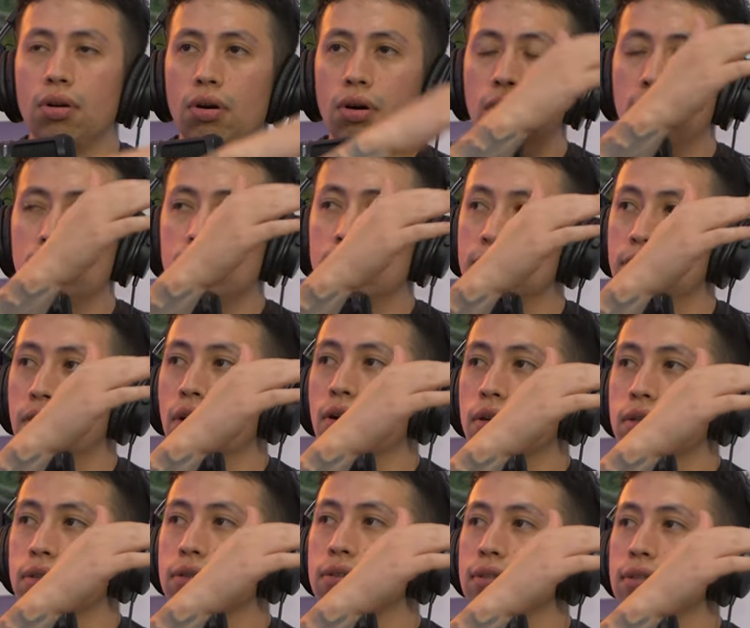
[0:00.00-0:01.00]
all the
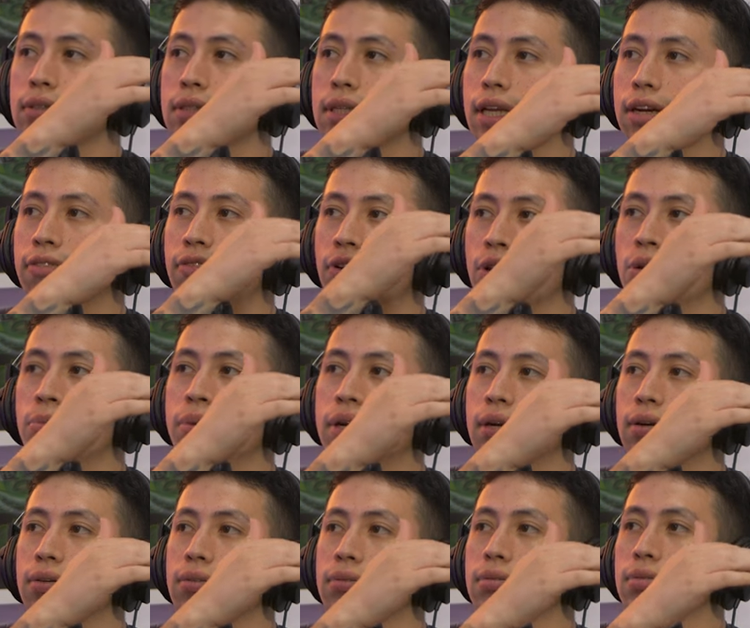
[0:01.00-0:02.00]
songs that have already been
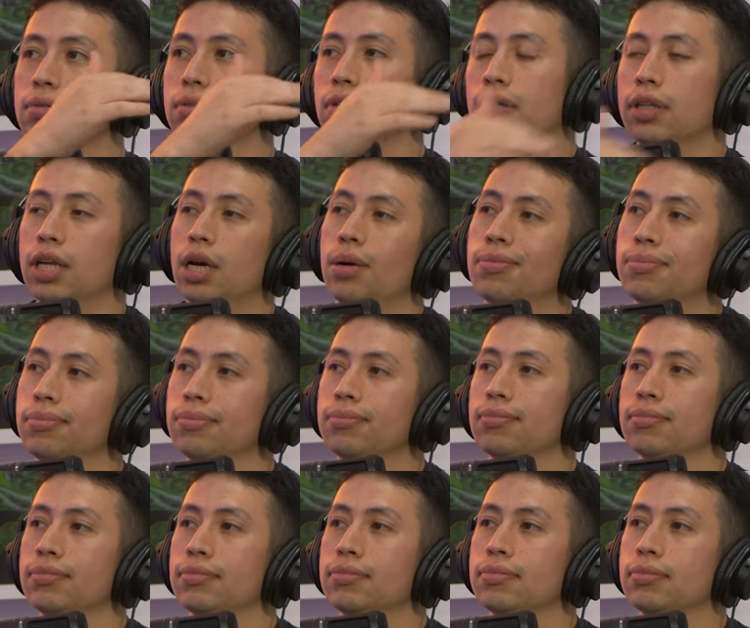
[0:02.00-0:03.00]
out on the album
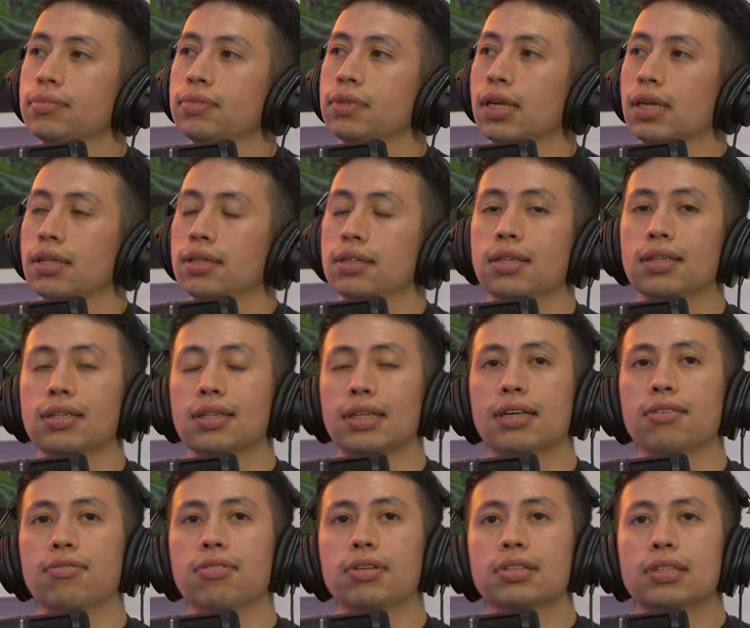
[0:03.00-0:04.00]
because it doesn't
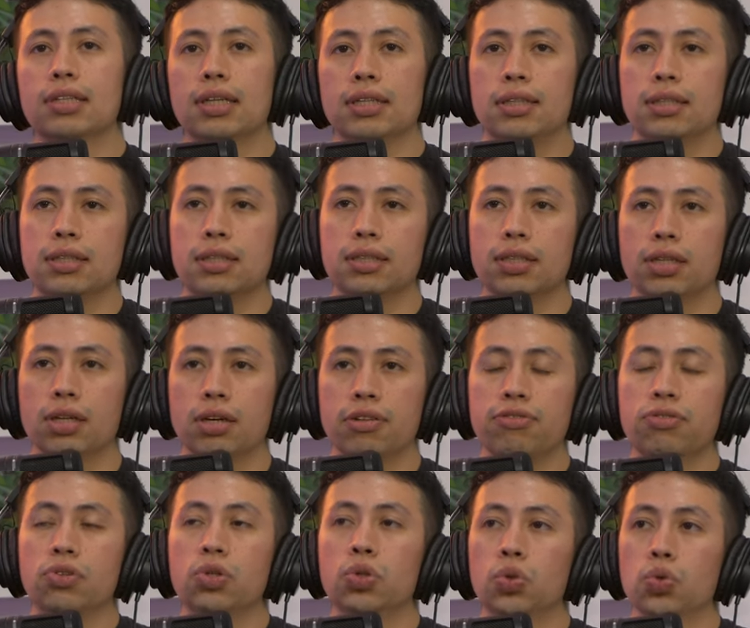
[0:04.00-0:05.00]
give us, I think,
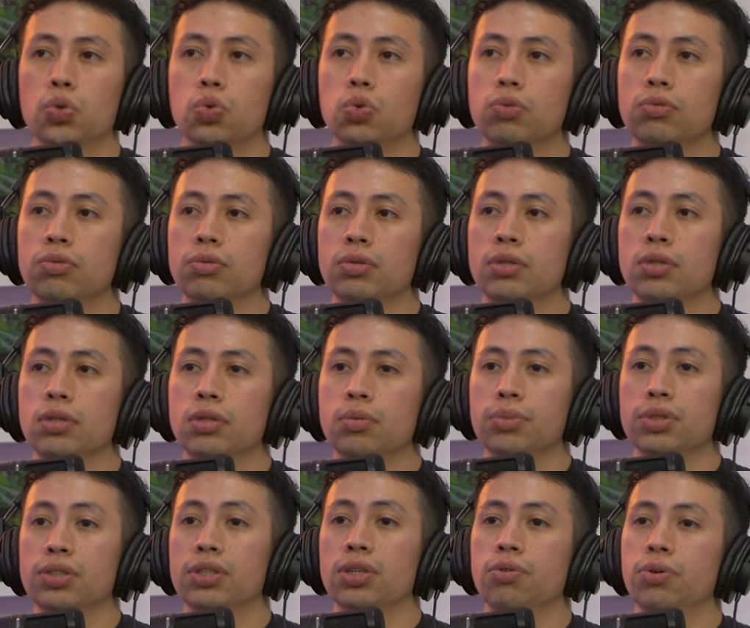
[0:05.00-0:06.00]
enough new
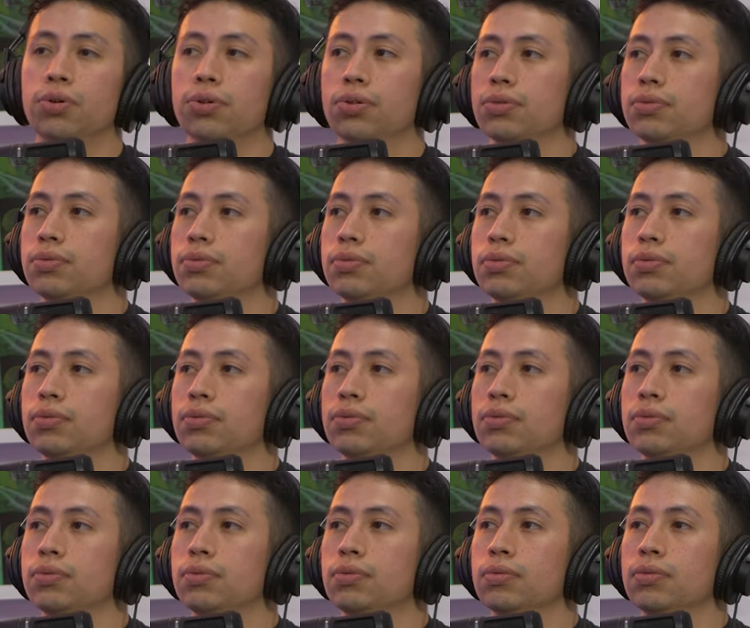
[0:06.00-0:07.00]
material
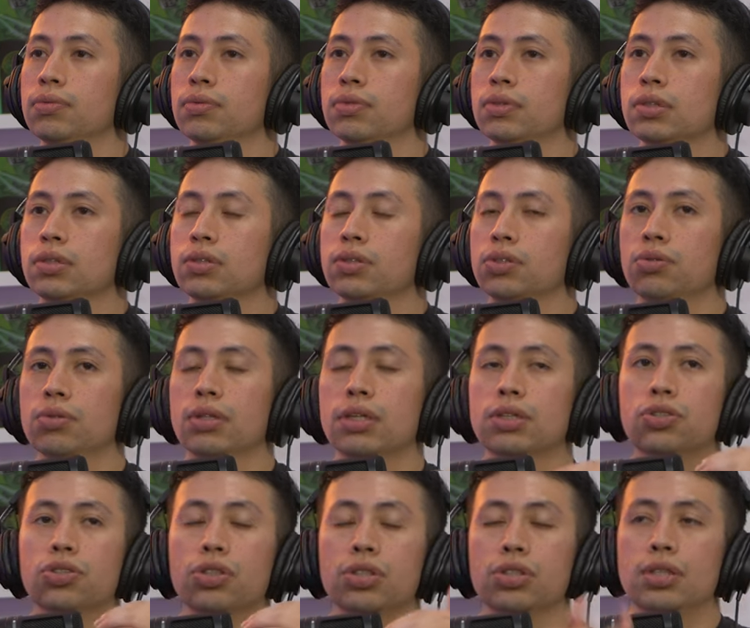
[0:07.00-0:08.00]
to
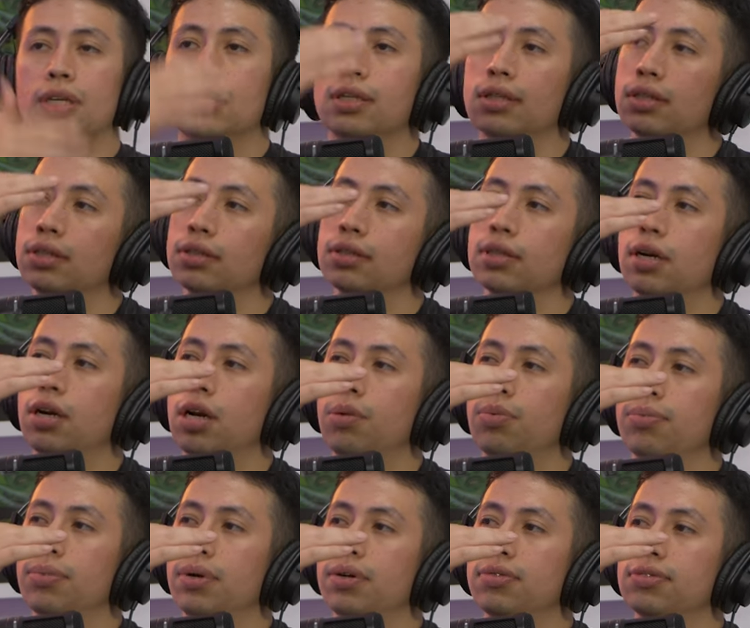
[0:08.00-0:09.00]
then judge like the entire
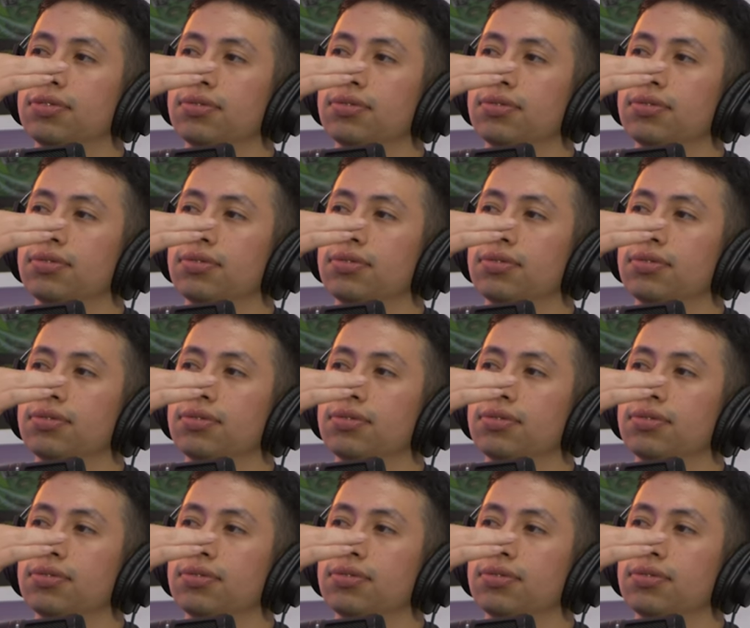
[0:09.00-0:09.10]
album. Off